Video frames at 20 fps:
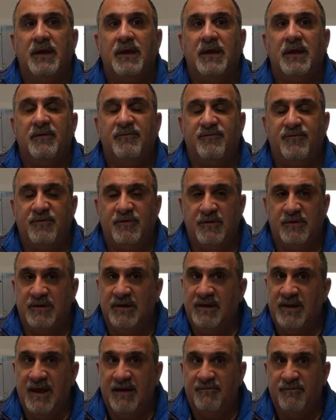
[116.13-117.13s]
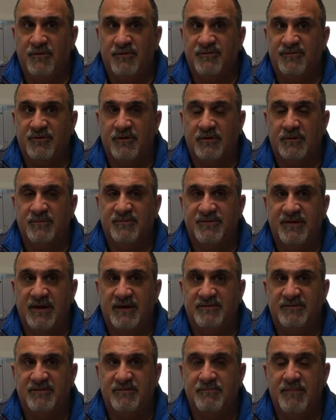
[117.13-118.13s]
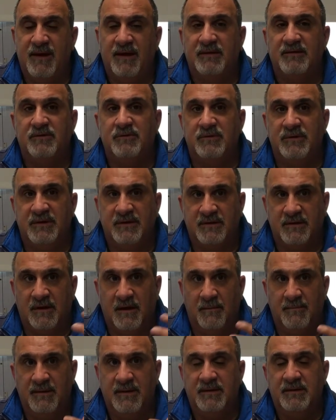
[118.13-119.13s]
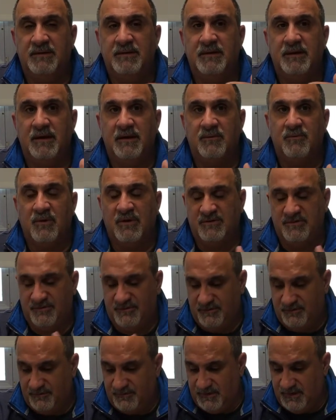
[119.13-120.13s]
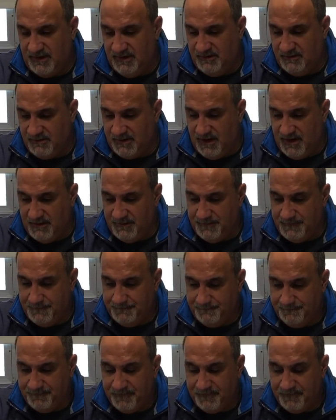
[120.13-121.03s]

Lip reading: If you didn't have those circumstances met, you need to come in and register for kindergarten.